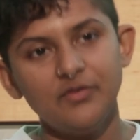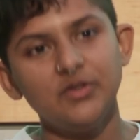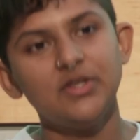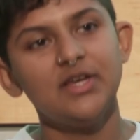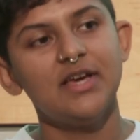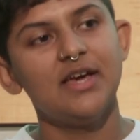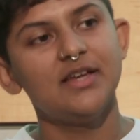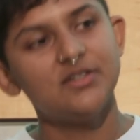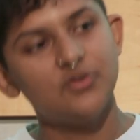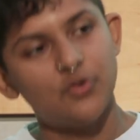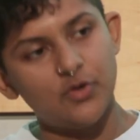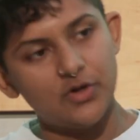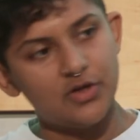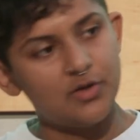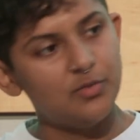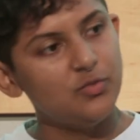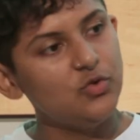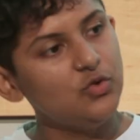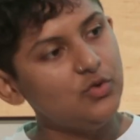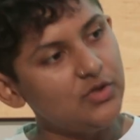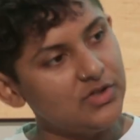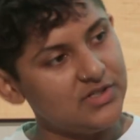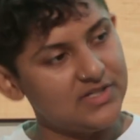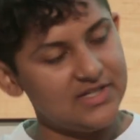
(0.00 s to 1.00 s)
they enter a
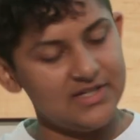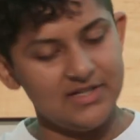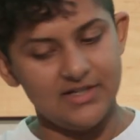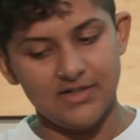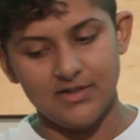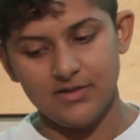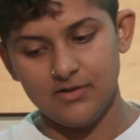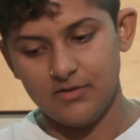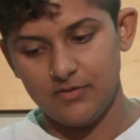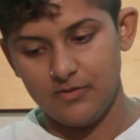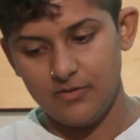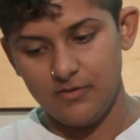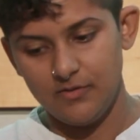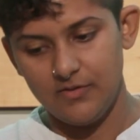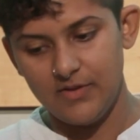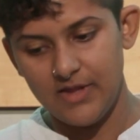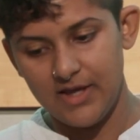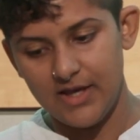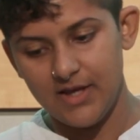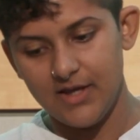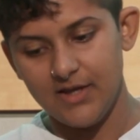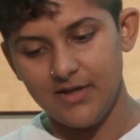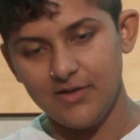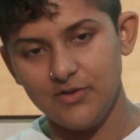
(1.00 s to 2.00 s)
community,
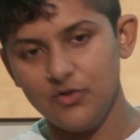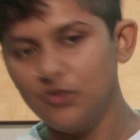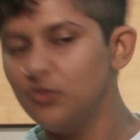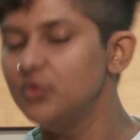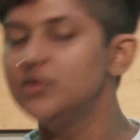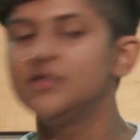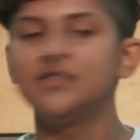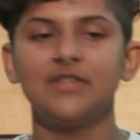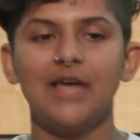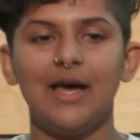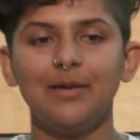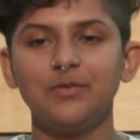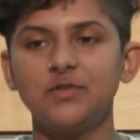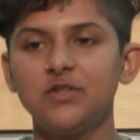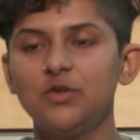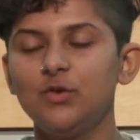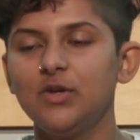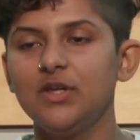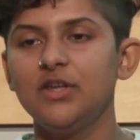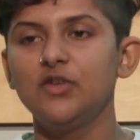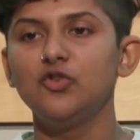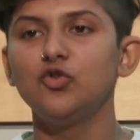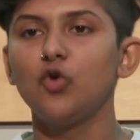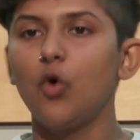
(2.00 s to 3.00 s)
they use
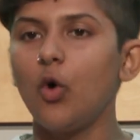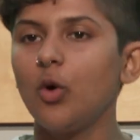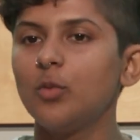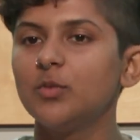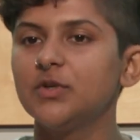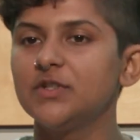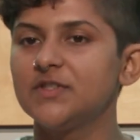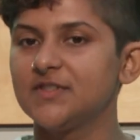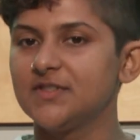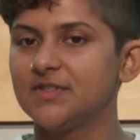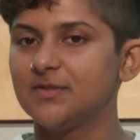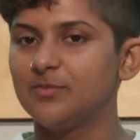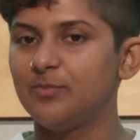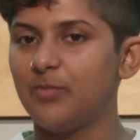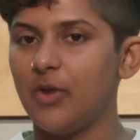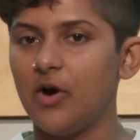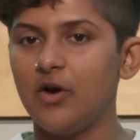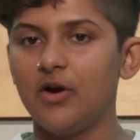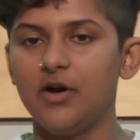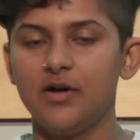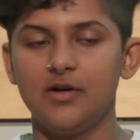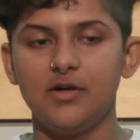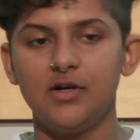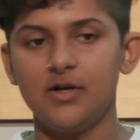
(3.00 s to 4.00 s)
absolutely enormous
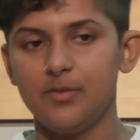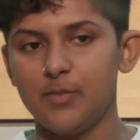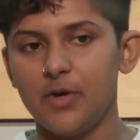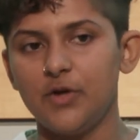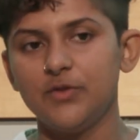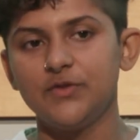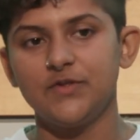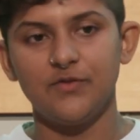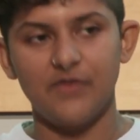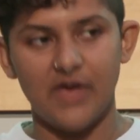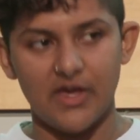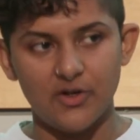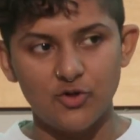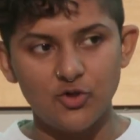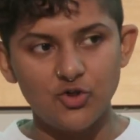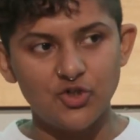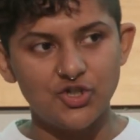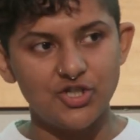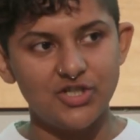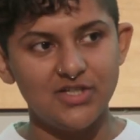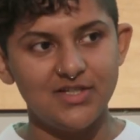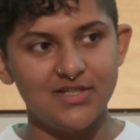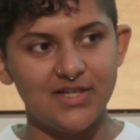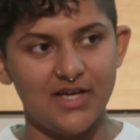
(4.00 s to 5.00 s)
amounts of
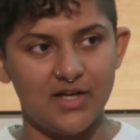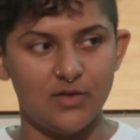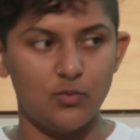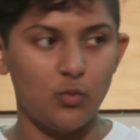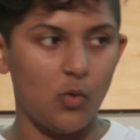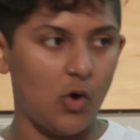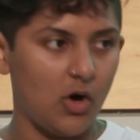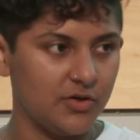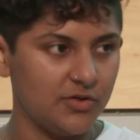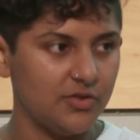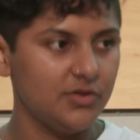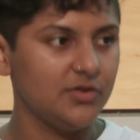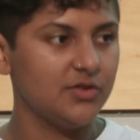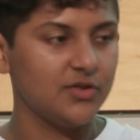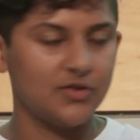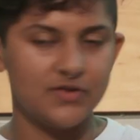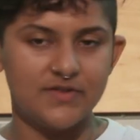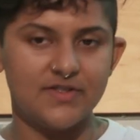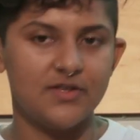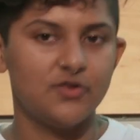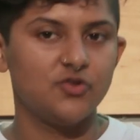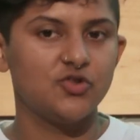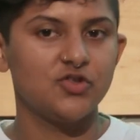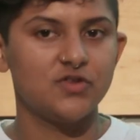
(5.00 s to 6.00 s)
energy and water
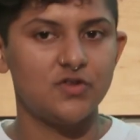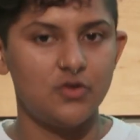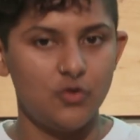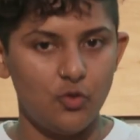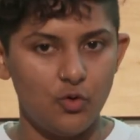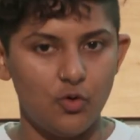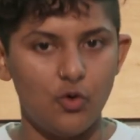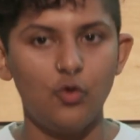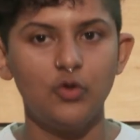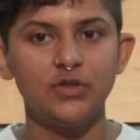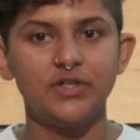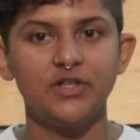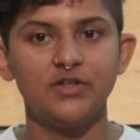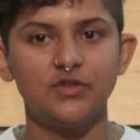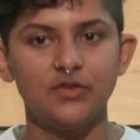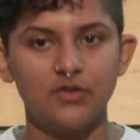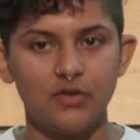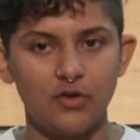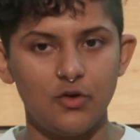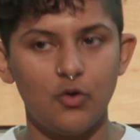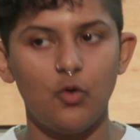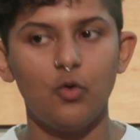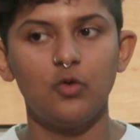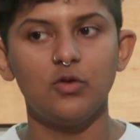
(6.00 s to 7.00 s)
because they're just hooked into
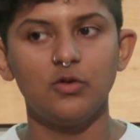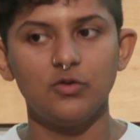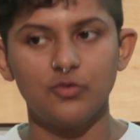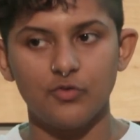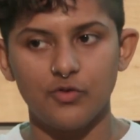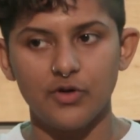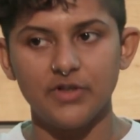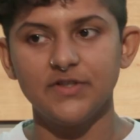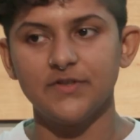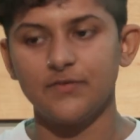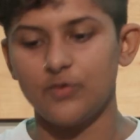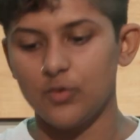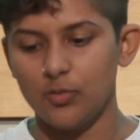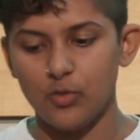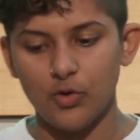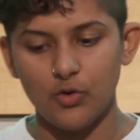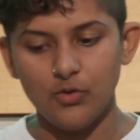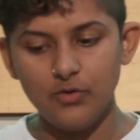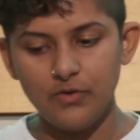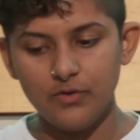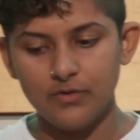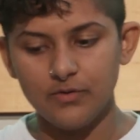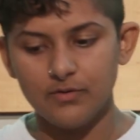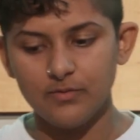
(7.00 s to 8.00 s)
the local grids for
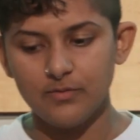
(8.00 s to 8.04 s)
both.